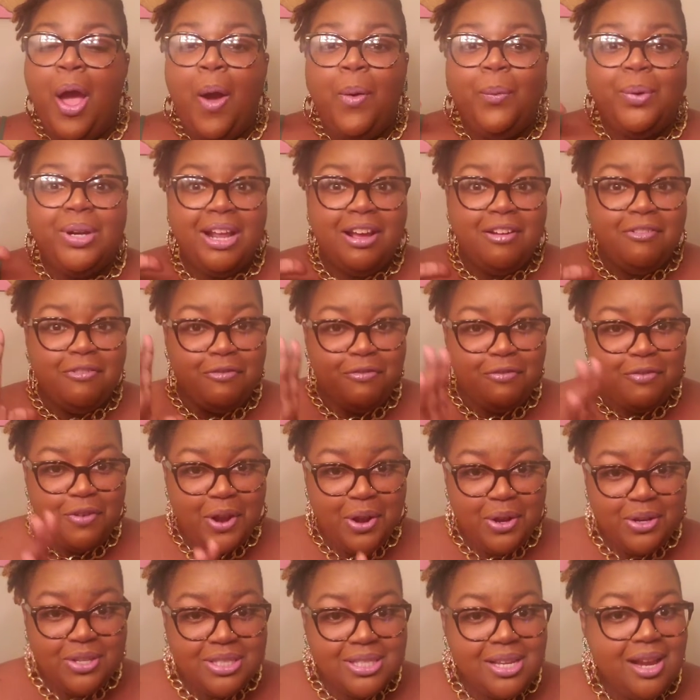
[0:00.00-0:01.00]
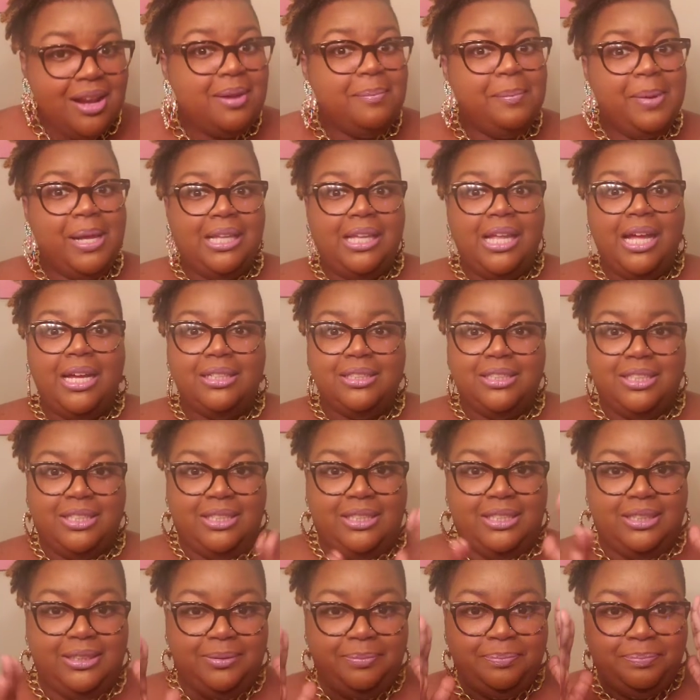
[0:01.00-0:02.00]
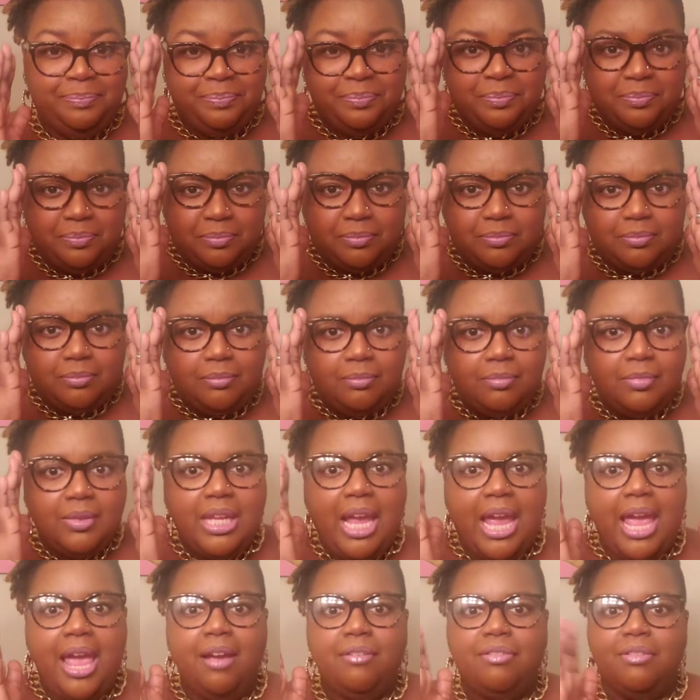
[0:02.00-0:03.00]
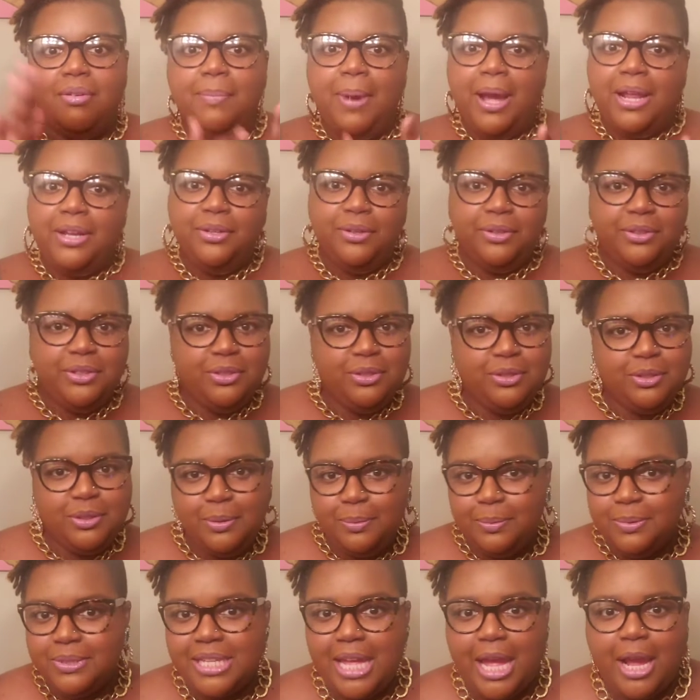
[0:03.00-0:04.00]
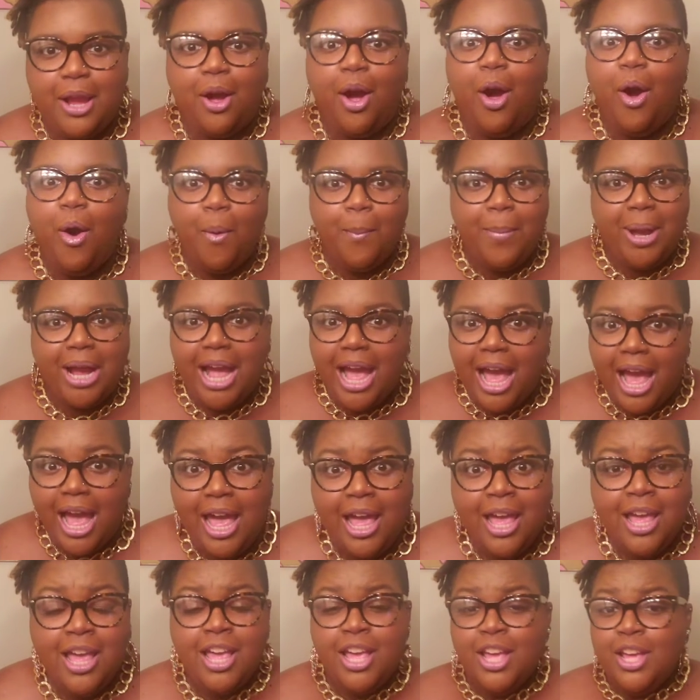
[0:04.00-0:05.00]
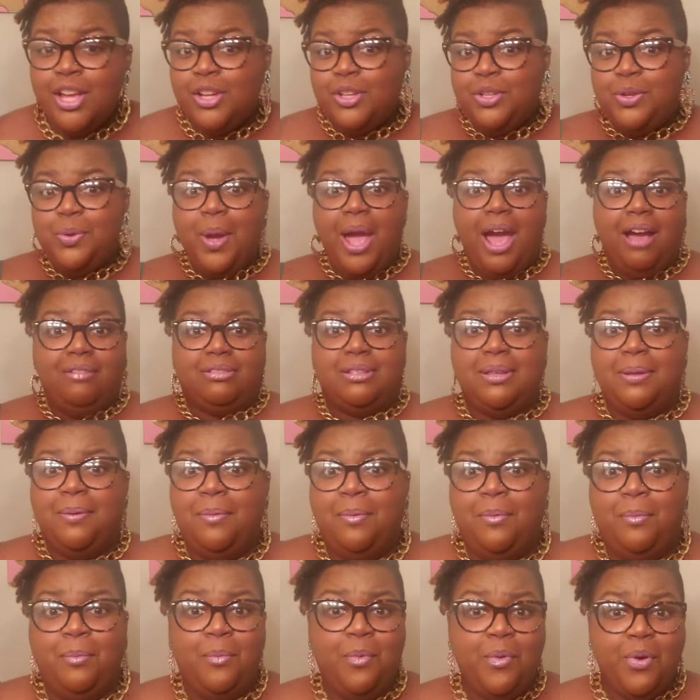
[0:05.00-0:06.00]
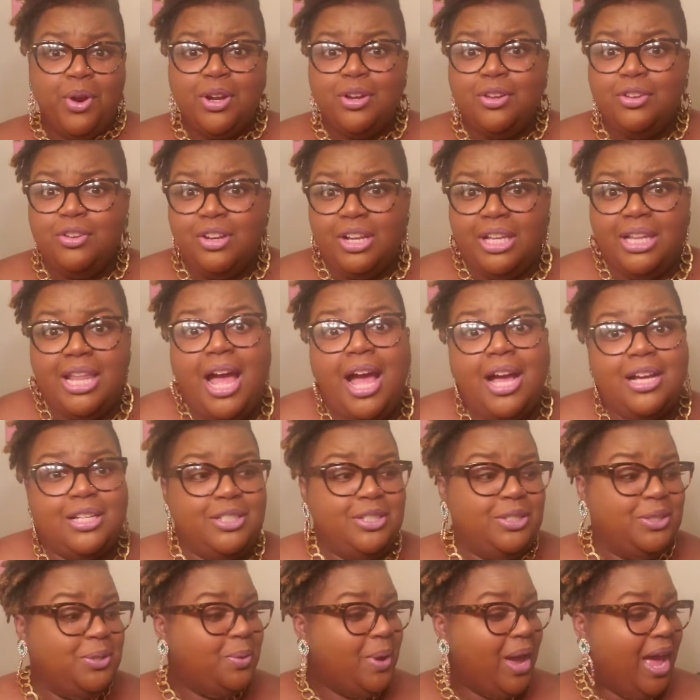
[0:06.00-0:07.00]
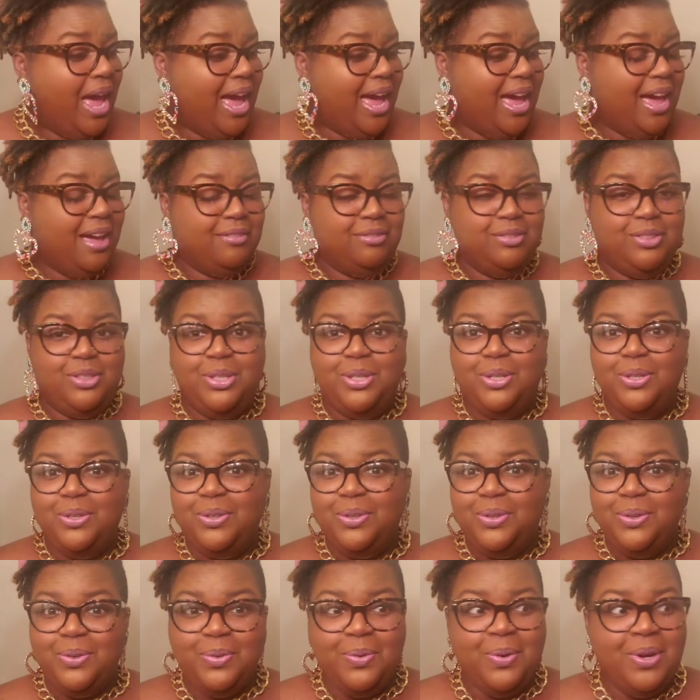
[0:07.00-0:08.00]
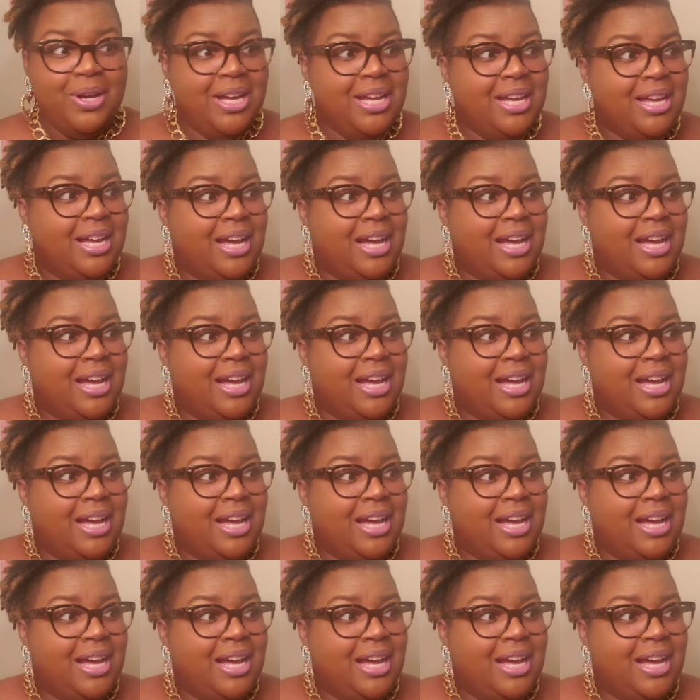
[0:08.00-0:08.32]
when I first started my lock journey, everybody on YouTube was like, oh my God, you have to water your locks. You have to,